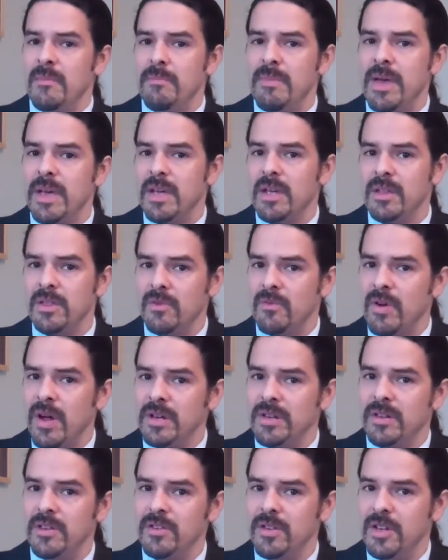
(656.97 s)
making the
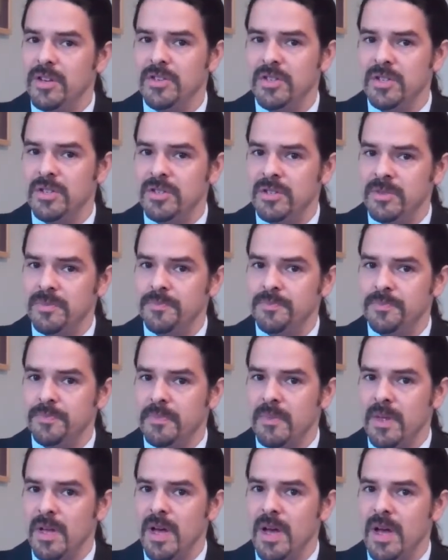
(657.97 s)
right decisions,
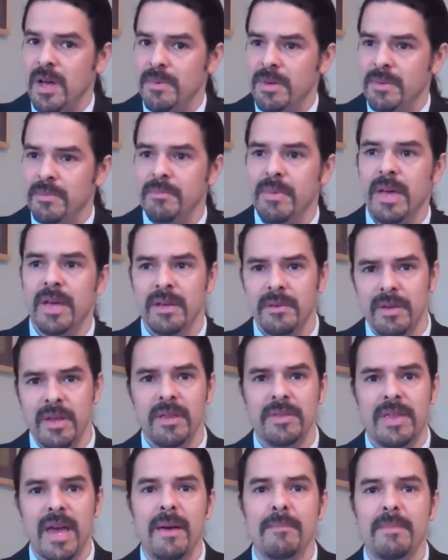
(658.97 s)
and
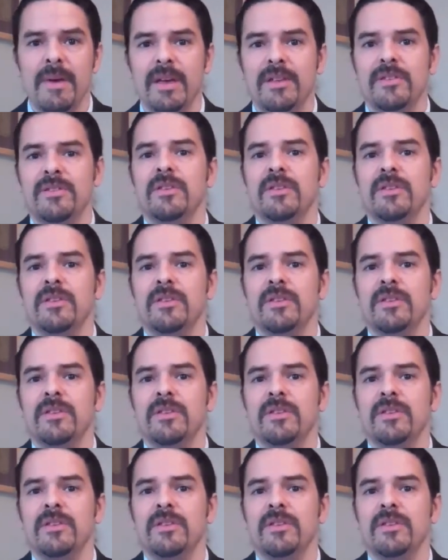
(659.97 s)
that makes